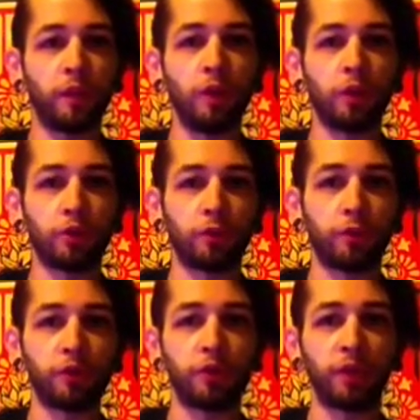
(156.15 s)

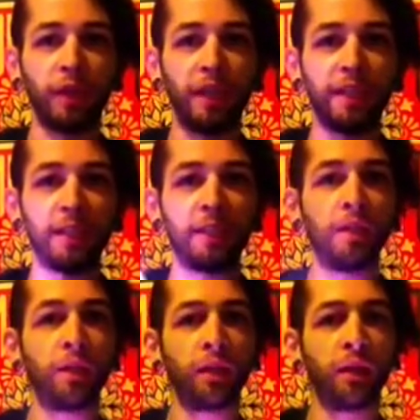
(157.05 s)
traversing in
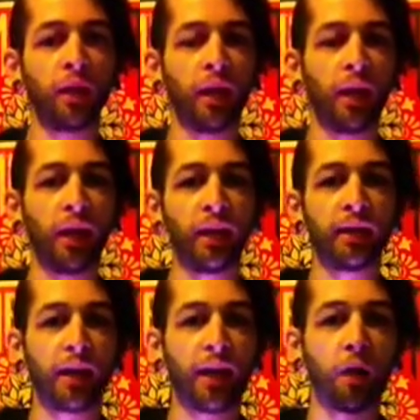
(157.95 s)
and
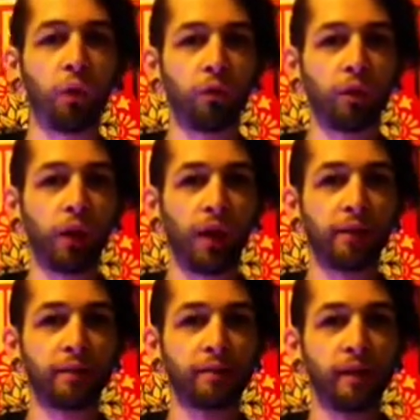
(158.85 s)
out at the
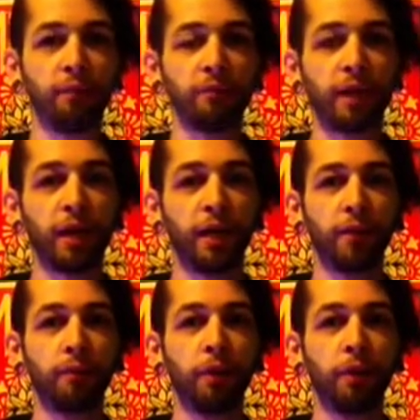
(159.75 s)
same time,